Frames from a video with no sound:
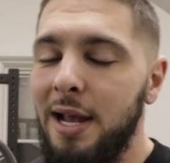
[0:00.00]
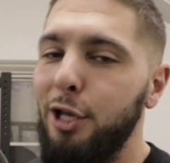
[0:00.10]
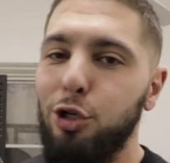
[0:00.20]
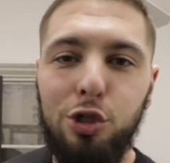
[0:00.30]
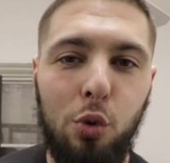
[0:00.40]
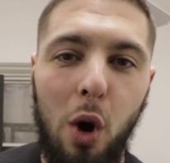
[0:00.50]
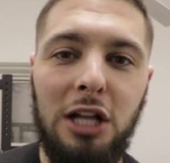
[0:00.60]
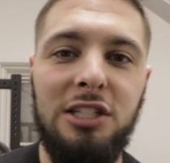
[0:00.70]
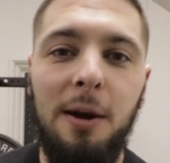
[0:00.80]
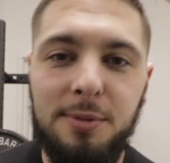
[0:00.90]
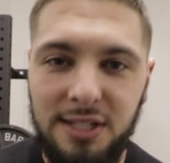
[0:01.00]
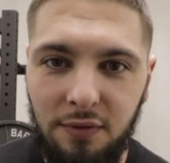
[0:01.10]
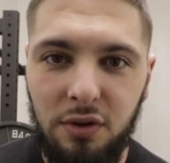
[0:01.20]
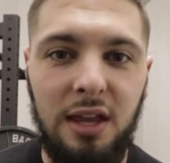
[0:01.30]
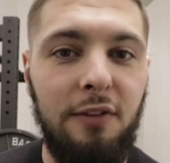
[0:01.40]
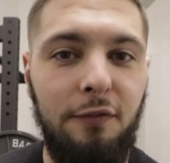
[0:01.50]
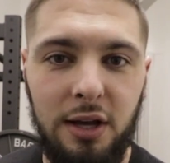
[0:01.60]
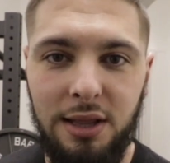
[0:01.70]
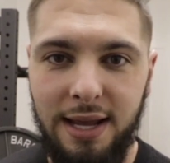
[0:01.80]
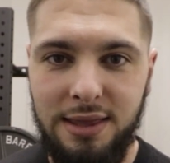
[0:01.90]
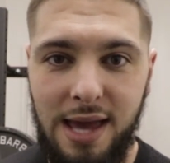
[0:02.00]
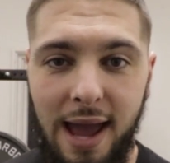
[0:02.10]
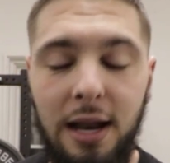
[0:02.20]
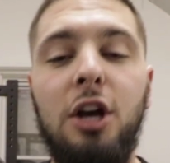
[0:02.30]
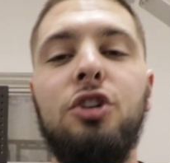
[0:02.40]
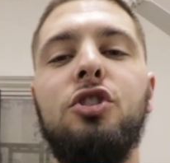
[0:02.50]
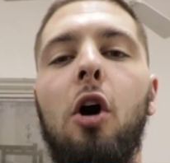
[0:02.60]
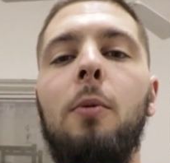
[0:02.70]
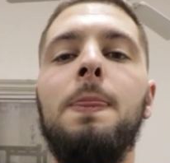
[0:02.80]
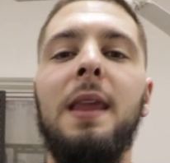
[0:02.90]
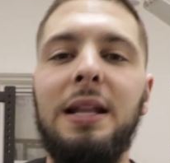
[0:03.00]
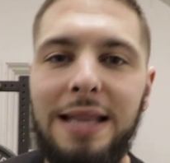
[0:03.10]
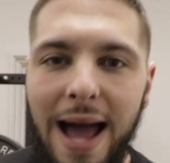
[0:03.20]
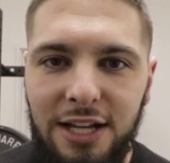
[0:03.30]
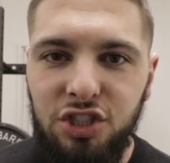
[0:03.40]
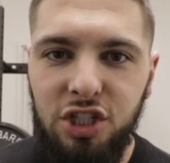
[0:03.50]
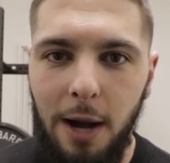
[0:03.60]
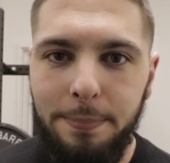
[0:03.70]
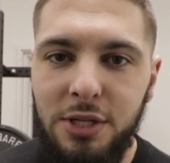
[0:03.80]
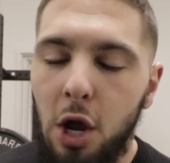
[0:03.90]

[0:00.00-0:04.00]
and your squat jumps and everything fun like that. So line jumps